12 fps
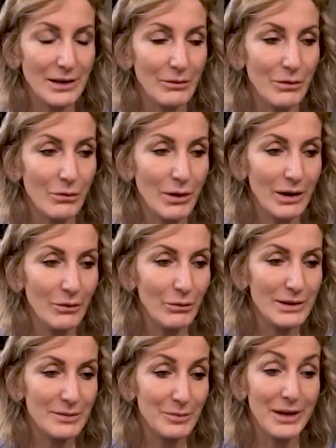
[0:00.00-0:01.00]
our way
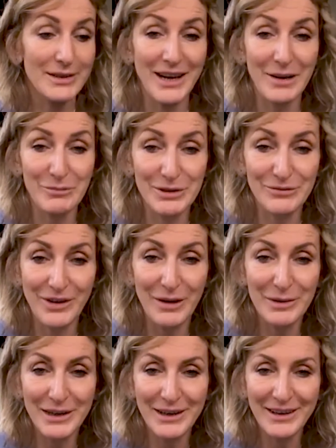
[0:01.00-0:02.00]
we spend time with
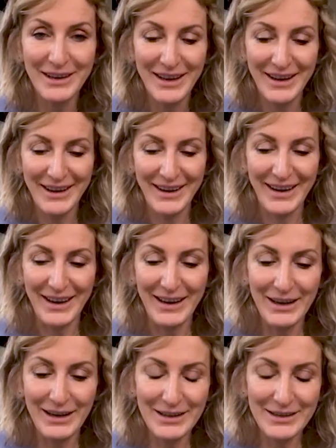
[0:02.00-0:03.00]
family.
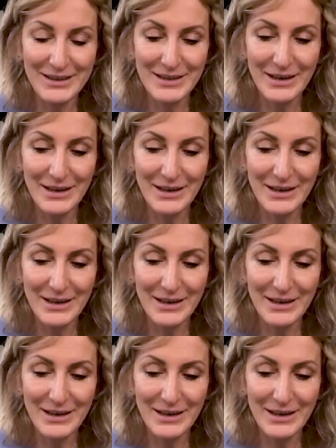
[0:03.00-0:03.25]
And